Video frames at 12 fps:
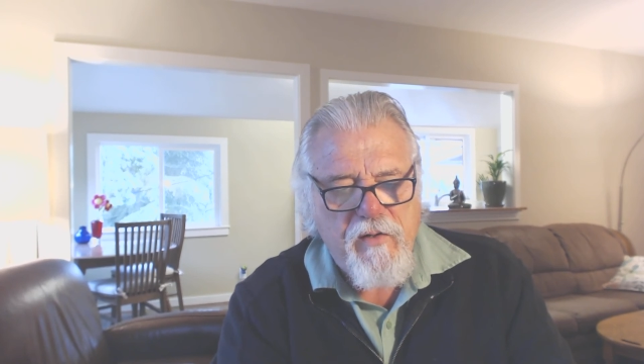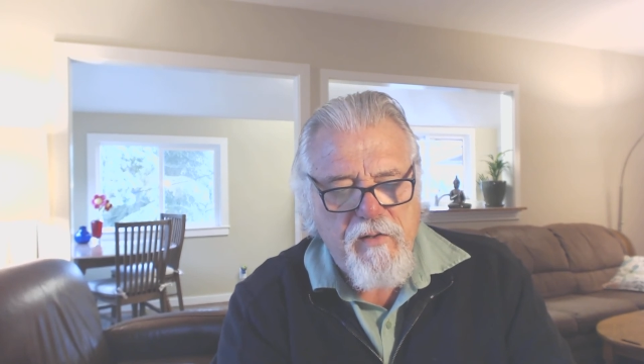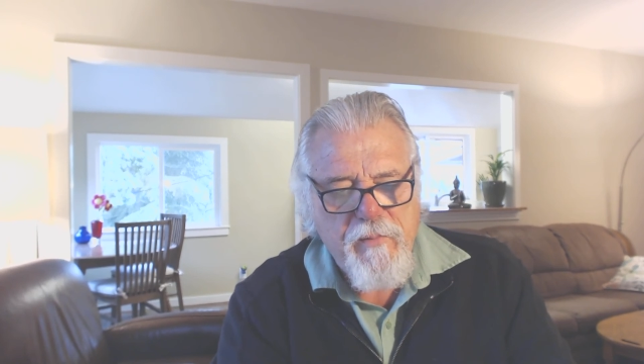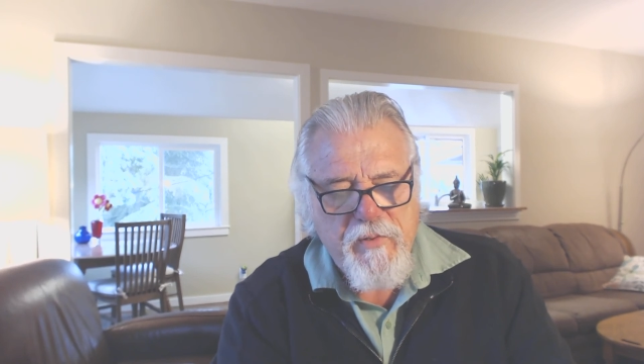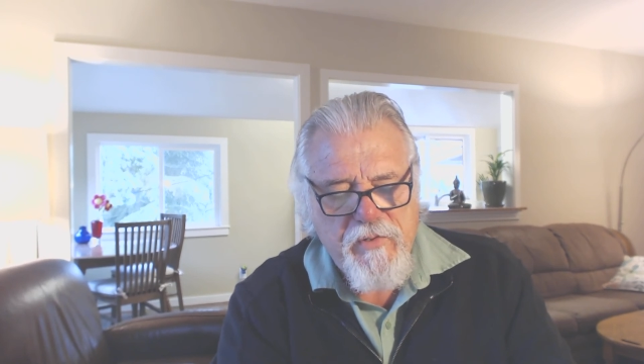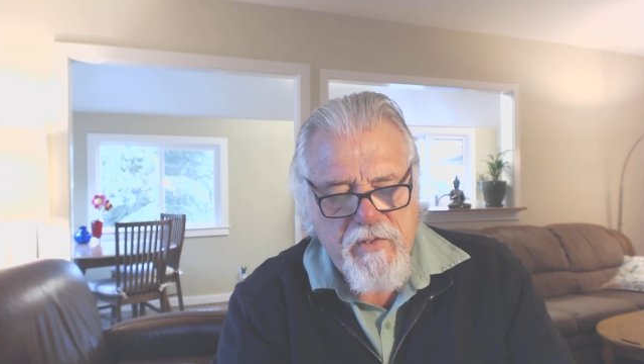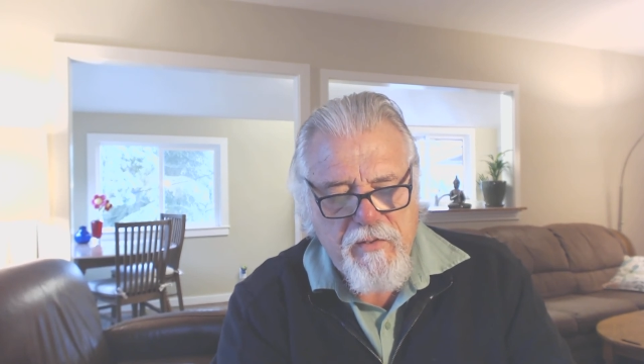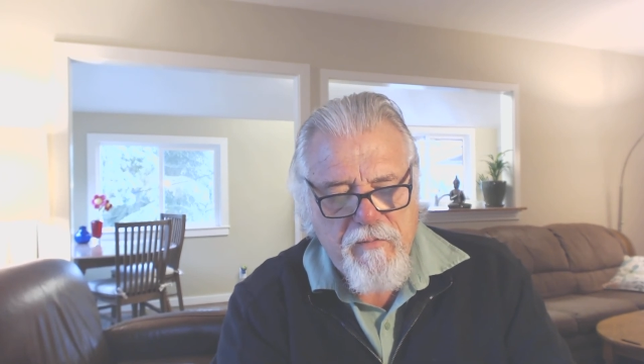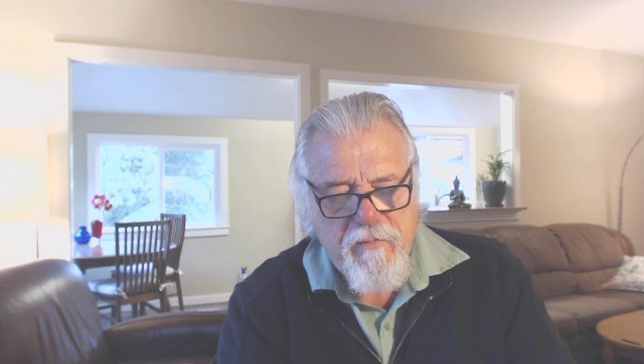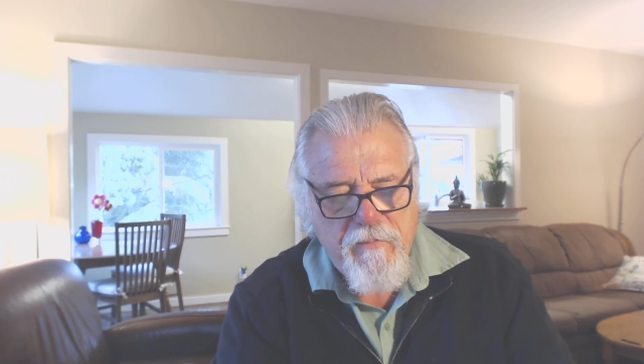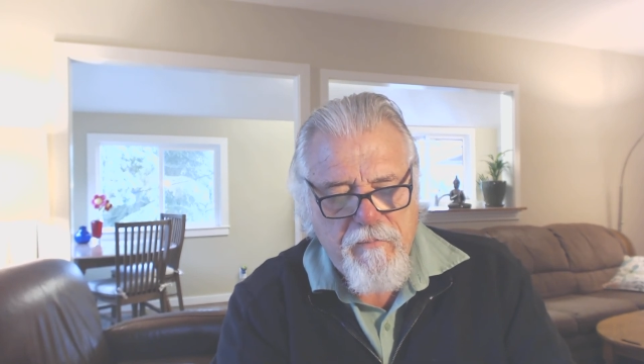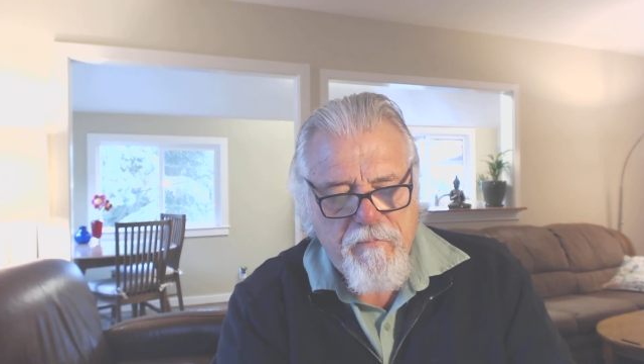our liberty,
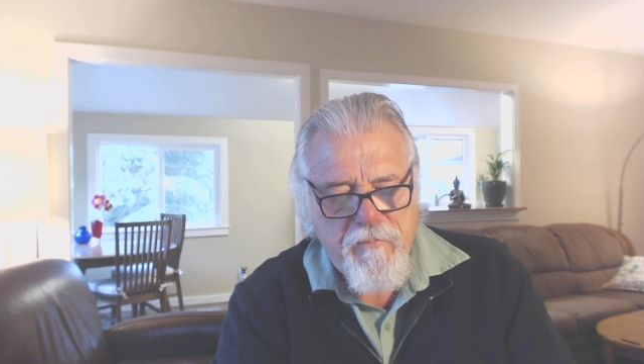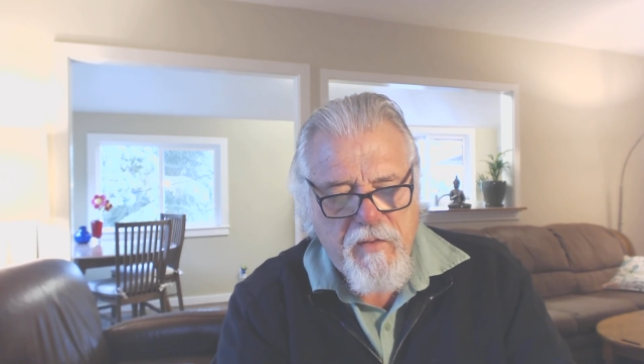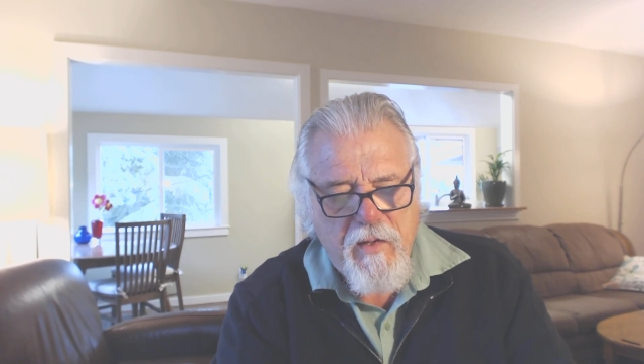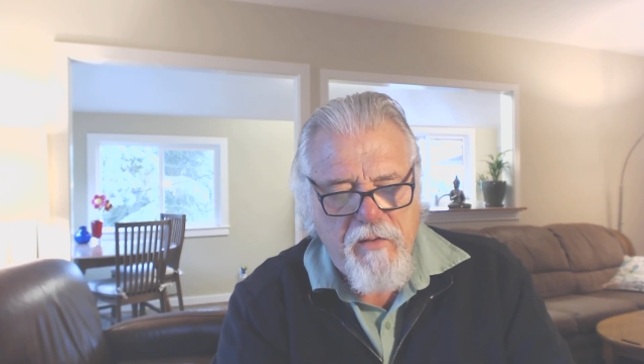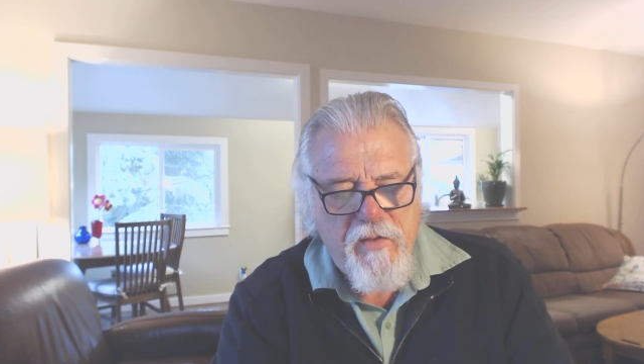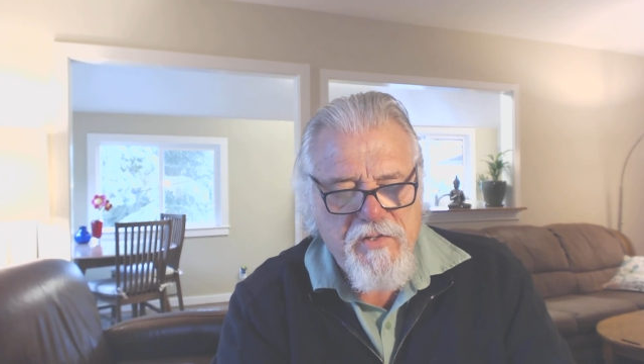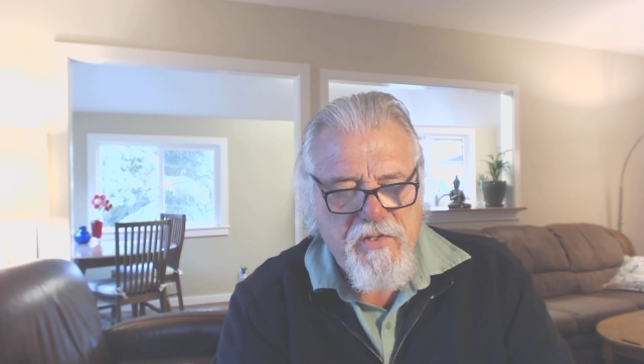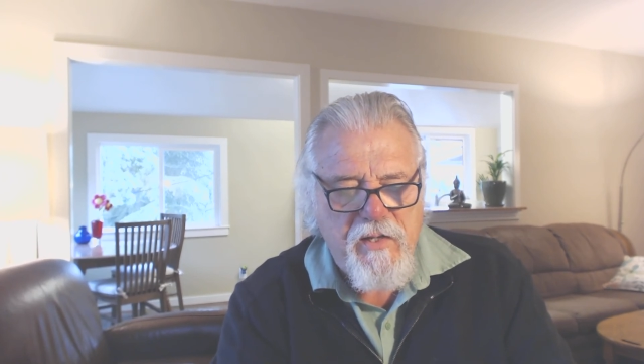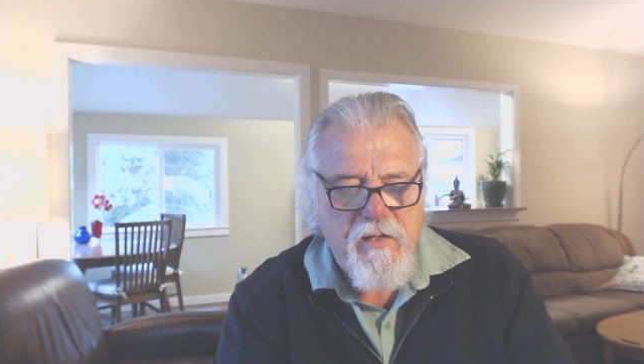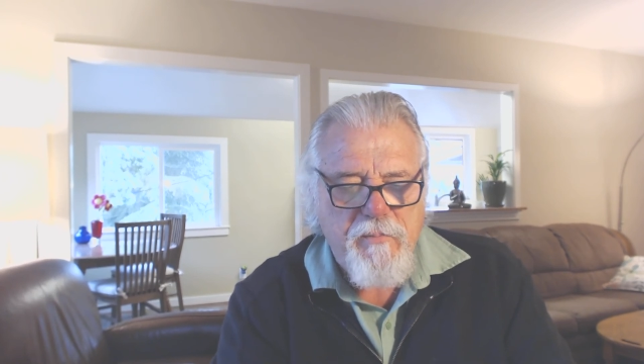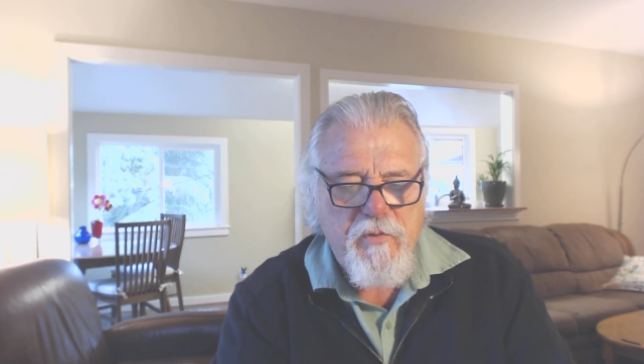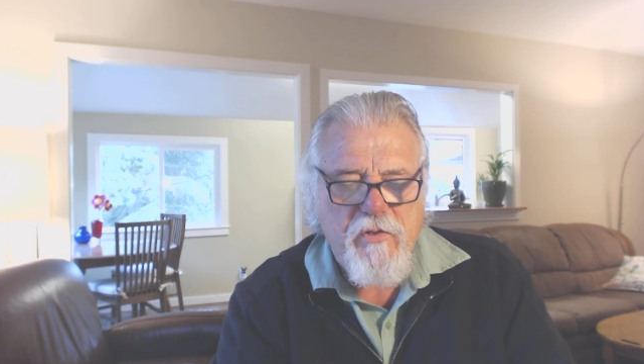and thus
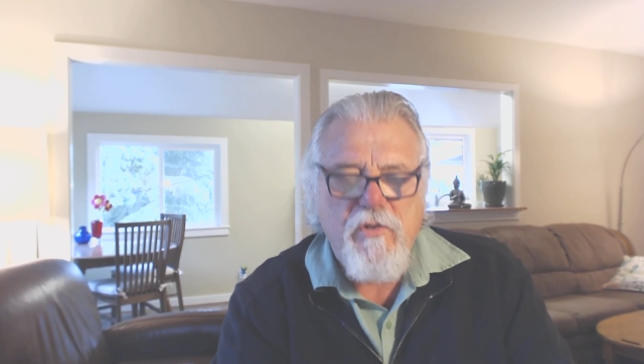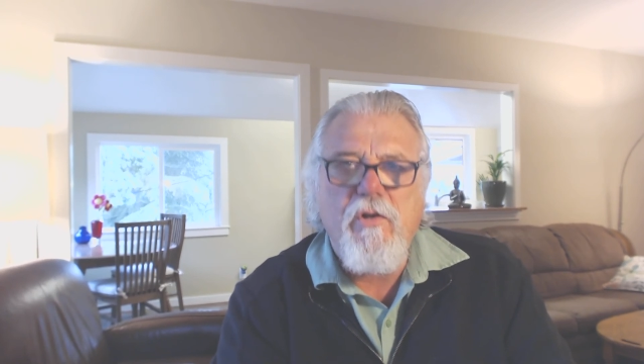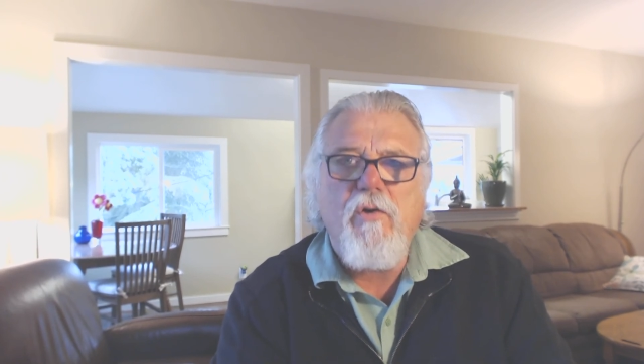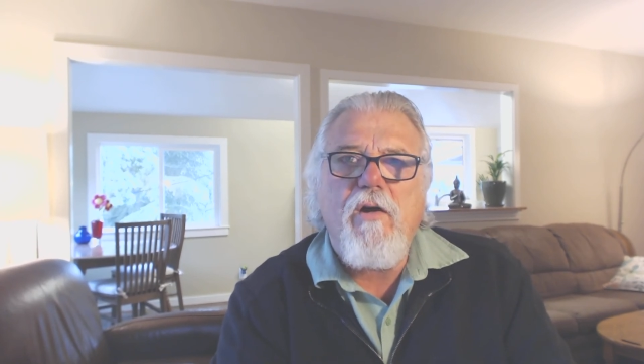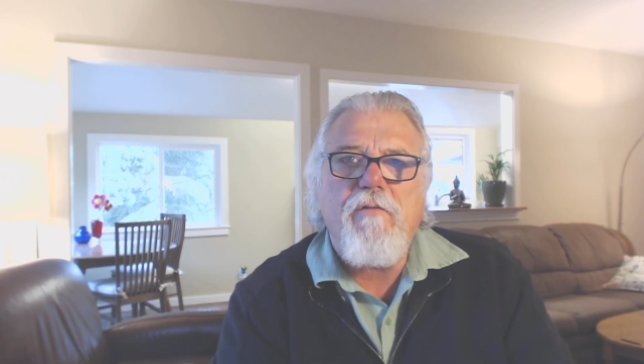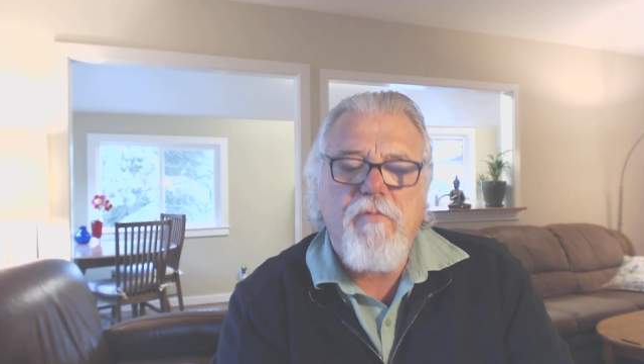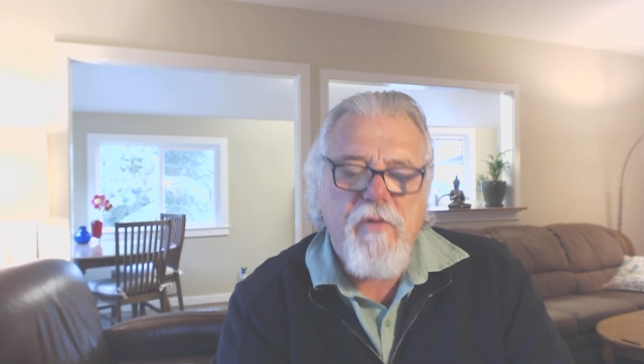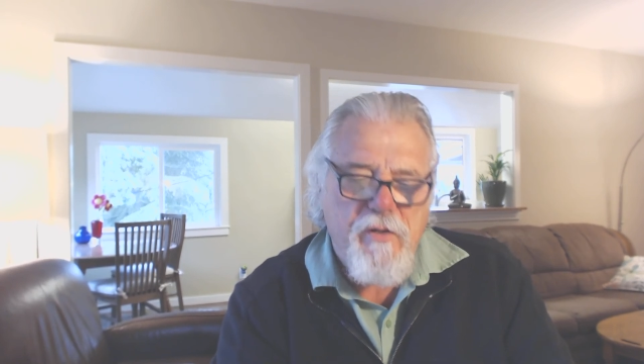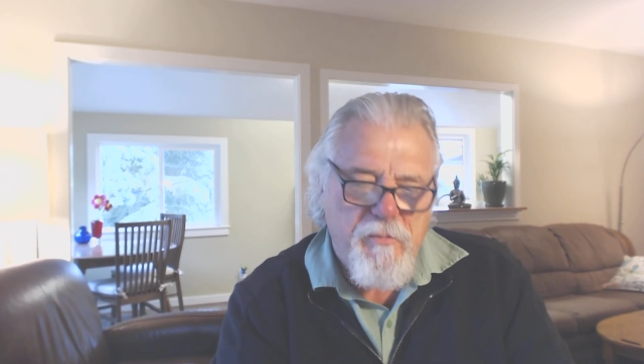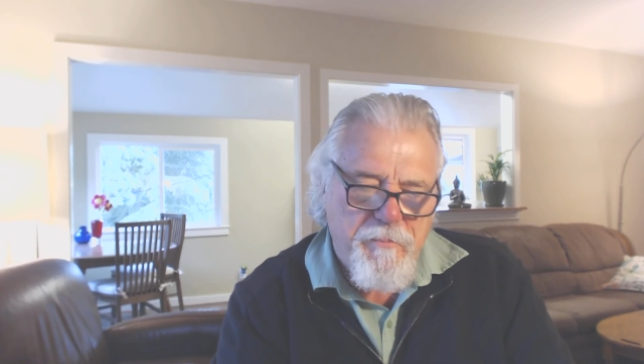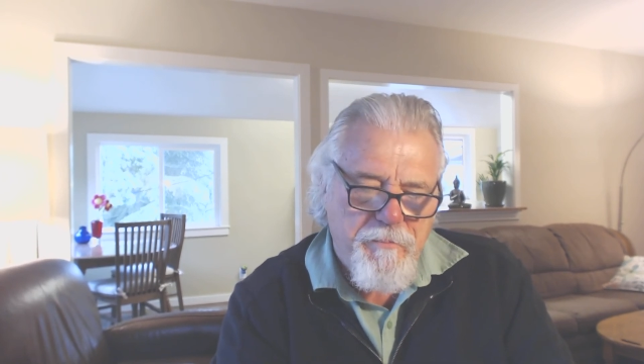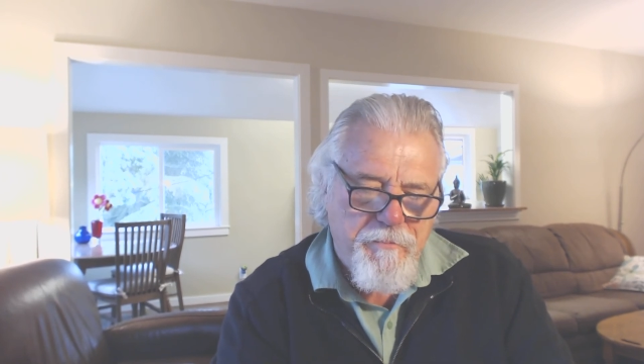they help to denote our
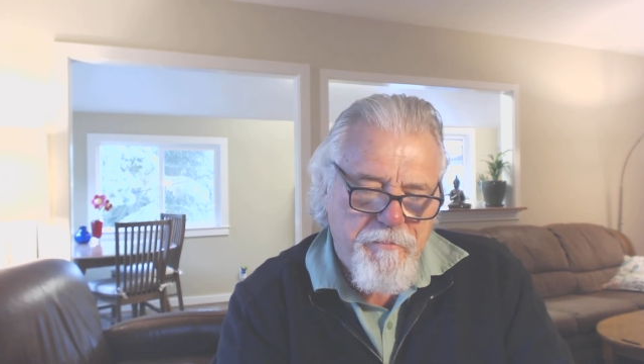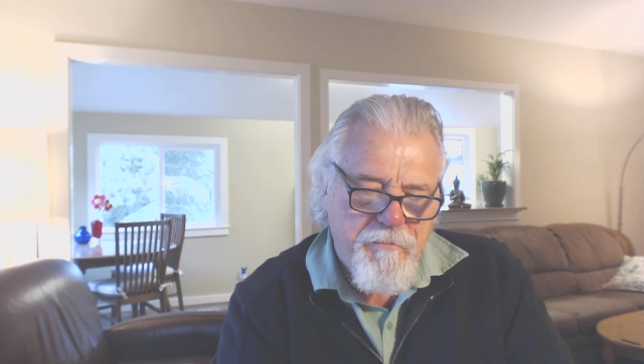freedom.